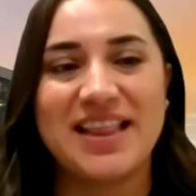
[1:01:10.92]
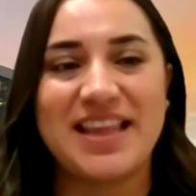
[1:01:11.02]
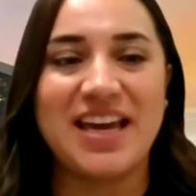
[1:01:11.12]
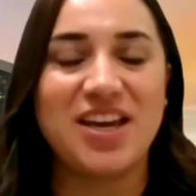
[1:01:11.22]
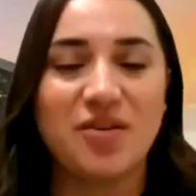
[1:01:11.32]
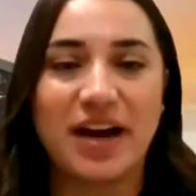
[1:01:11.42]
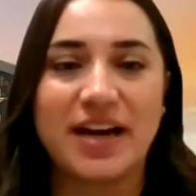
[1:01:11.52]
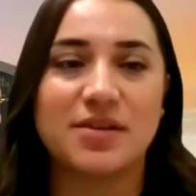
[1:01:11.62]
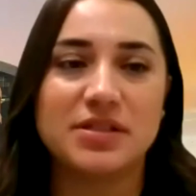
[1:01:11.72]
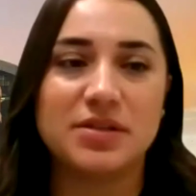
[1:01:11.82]
Thank you
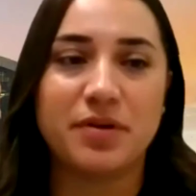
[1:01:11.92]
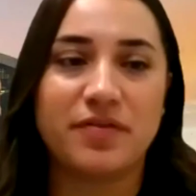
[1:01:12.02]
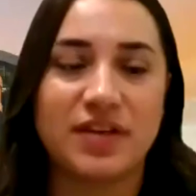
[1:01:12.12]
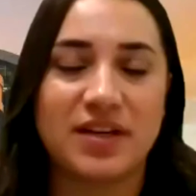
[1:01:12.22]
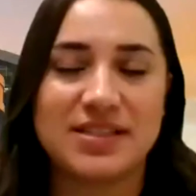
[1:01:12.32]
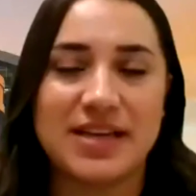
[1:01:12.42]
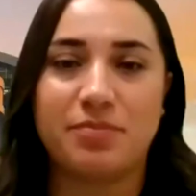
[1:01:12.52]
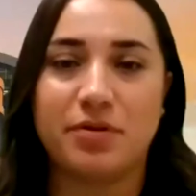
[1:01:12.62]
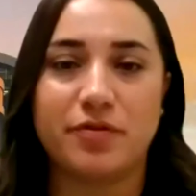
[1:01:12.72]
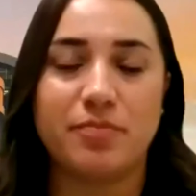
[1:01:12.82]
guys. That was a perfect
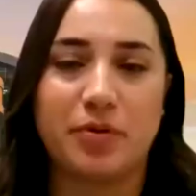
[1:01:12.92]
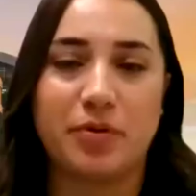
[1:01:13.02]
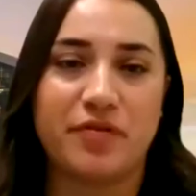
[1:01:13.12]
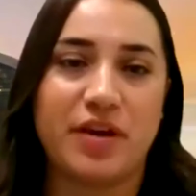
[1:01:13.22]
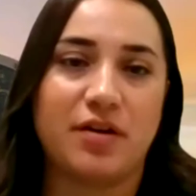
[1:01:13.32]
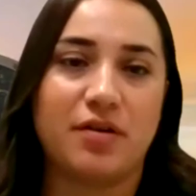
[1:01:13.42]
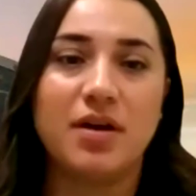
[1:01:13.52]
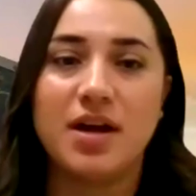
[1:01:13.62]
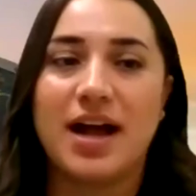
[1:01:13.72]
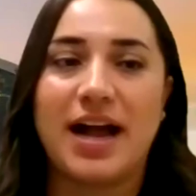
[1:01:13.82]
example from both of you.
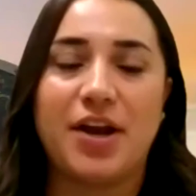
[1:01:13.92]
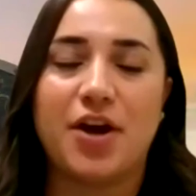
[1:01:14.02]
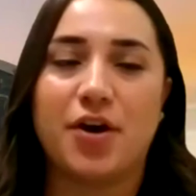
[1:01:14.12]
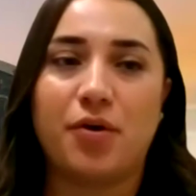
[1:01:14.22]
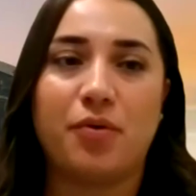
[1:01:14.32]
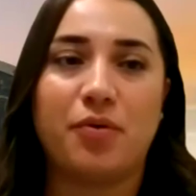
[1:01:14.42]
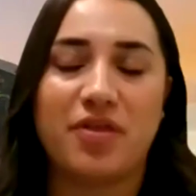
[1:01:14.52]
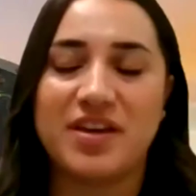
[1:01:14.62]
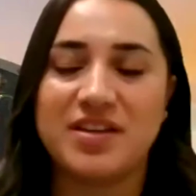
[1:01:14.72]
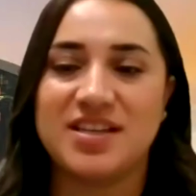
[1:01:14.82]
I know
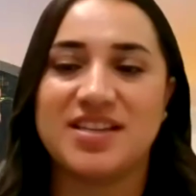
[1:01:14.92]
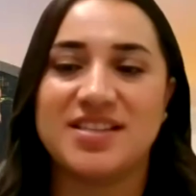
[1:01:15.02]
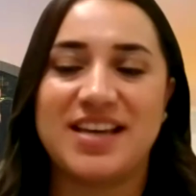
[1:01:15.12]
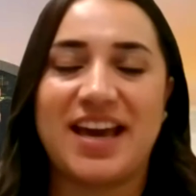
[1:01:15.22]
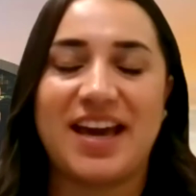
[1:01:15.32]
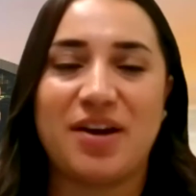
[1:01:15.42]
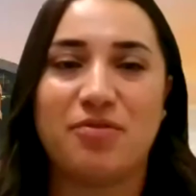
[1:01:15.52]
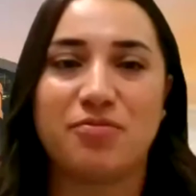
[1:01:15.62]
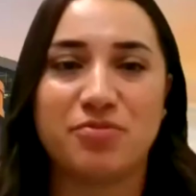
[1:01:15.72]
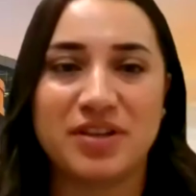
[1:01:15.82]
this is a
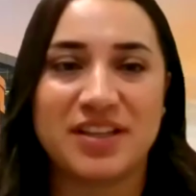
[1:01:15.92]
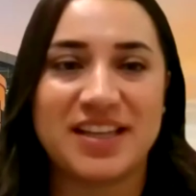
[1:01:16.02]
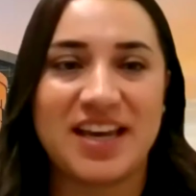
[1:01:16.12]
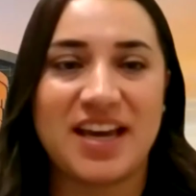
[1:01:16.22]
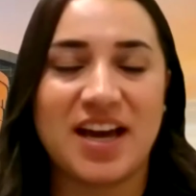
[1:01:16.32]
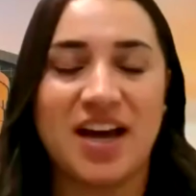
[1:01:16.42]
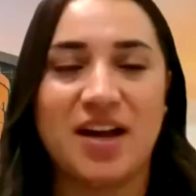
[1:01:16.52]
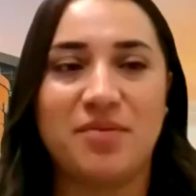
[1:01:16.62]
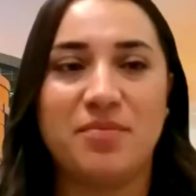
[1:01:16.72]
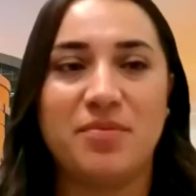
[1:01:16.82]
really
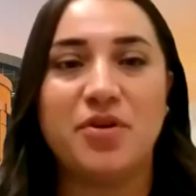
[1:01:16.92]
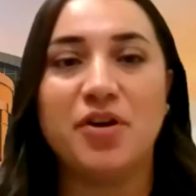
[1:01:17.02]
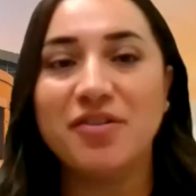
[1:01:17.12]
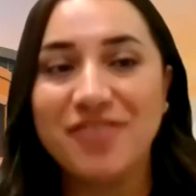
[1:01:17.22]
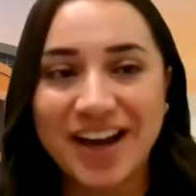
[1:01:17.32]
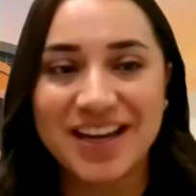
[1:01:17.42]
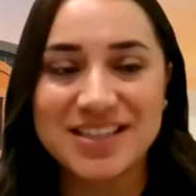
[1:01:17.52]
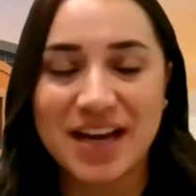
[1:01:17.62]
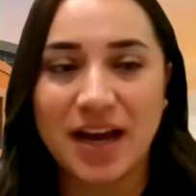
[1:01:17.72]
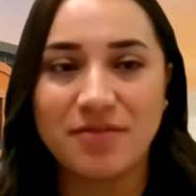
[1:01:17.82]

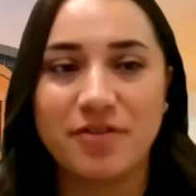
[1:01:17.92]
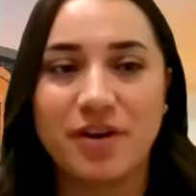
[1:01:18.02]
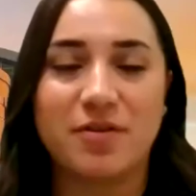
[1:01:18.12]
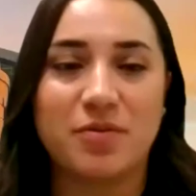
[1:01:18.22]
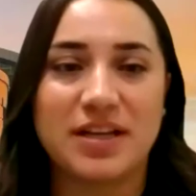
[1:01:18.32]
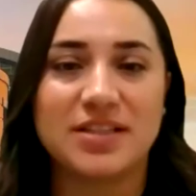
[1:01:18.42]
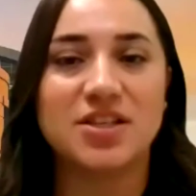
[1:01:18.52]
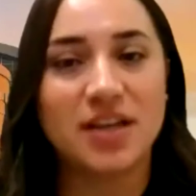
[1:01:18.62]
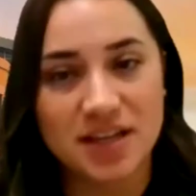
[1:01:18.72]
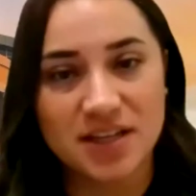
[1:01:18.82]
nerve-wracking time for everyone that's
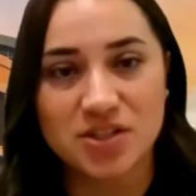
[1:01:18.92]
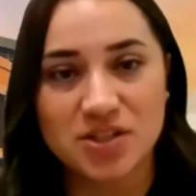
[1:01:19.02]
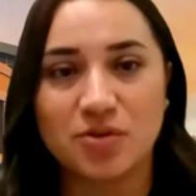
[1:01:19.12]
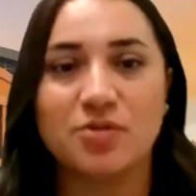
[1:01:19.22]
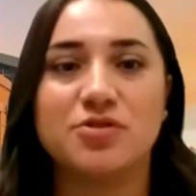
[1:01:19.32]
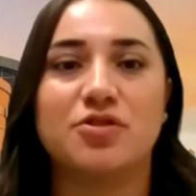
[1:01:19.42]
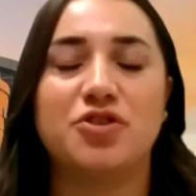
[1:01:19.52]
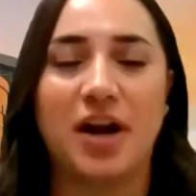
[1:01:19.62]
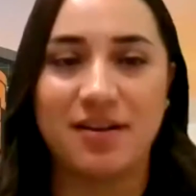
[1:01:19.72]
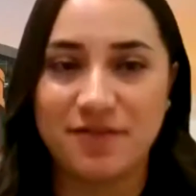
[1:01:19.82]
looking into schools or
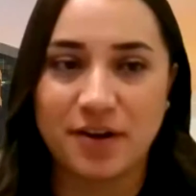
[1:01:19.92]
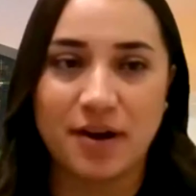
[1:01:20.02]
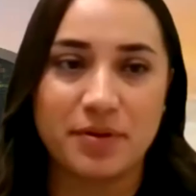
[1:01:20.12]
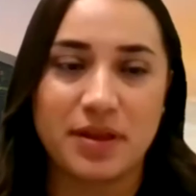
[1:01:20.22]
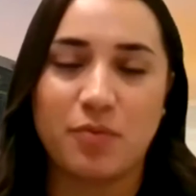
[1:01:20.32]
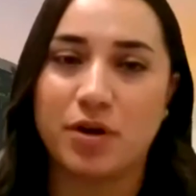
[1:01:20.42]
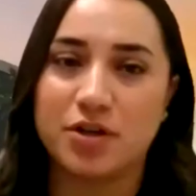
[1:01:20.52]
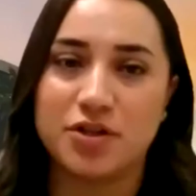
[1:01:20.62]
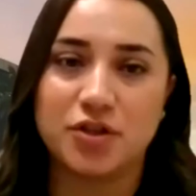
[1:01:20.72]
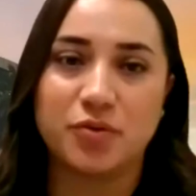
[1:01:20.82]
trying to figure out what they want
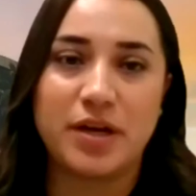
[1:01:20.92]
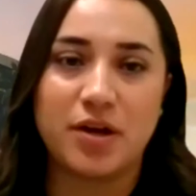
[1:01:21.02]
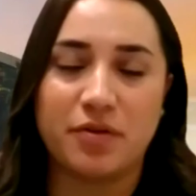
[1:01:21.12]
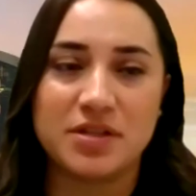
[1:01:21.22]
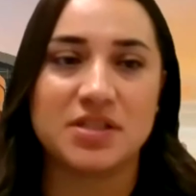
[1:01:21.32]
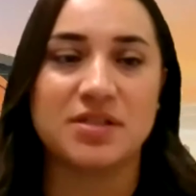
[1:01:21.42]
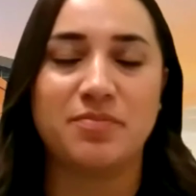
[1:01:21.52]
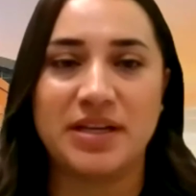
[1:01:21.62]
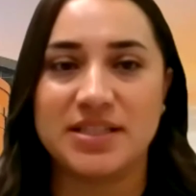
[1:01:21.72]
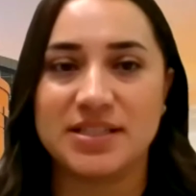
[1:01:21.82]
to do. We know this is a
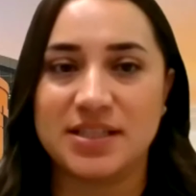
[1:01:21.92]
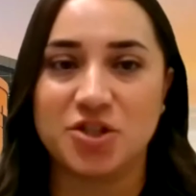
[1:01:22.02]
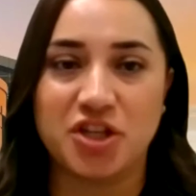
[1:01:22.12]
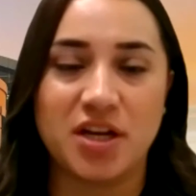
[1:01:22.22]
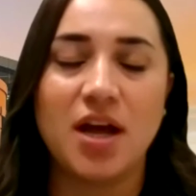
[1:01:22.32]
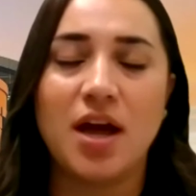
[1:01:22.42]
big decision.